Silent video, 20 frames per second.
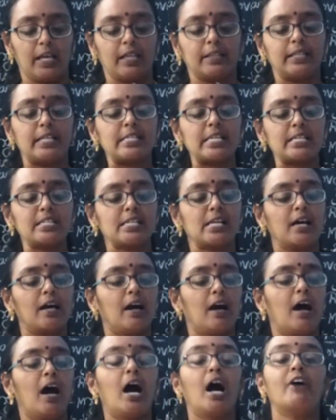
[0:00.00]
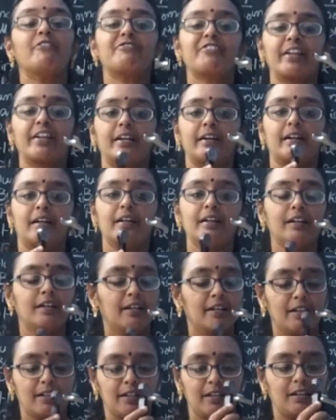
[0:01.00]
this is half ring.
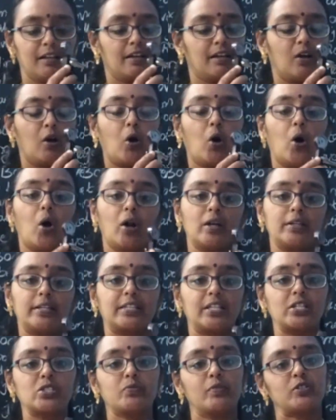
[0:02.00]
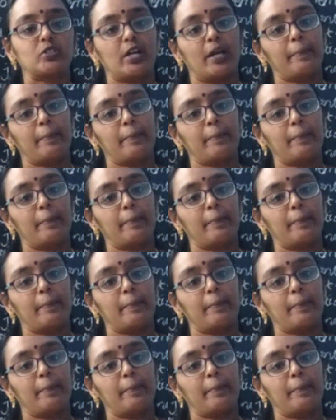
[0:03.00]
All the things which I